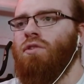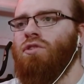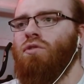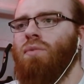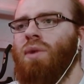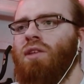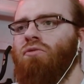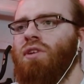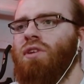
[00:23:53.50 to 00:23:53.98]
for
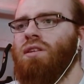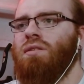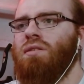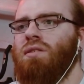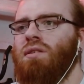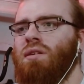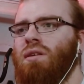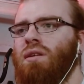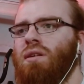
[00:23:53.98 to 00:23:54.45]
so many
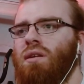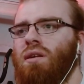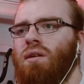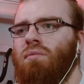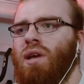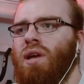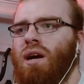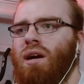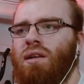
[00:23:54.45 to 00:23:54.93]
reasons.
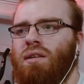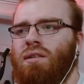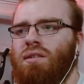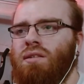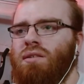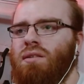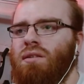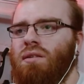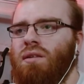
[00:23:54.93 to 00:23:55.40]

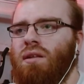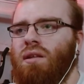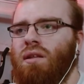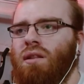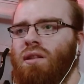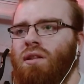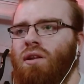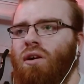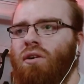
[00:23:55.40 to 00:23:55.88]
Because
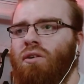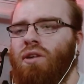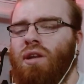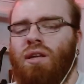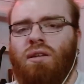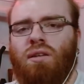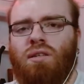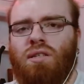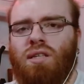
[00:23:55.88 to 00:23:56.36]

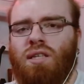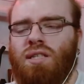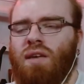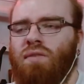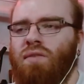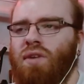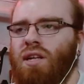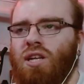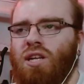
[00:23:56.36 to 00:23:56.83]
Lori,
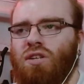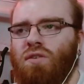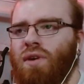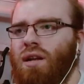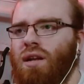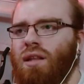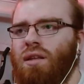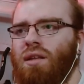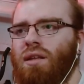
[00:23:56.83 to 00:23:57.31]
she's having a change
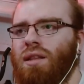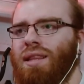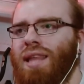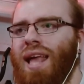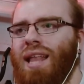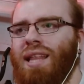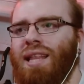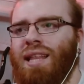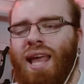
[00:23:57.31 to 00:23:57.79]
of heart.
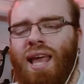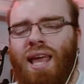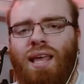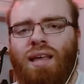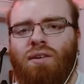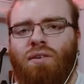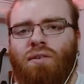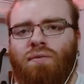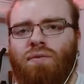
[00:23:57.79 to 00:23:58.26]
That
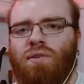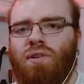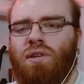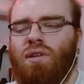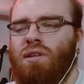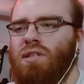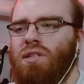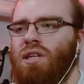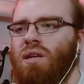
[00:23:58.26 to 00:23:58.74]
thing of
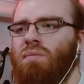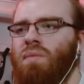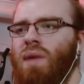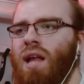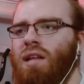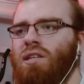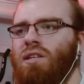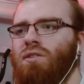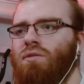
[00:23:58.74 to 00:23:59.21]

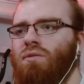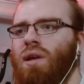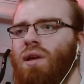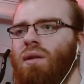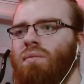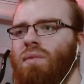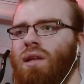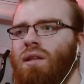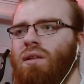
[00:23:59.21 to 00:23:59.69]
she mentioned
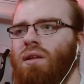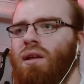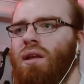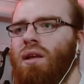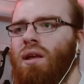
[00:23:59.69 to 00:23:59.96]
to him that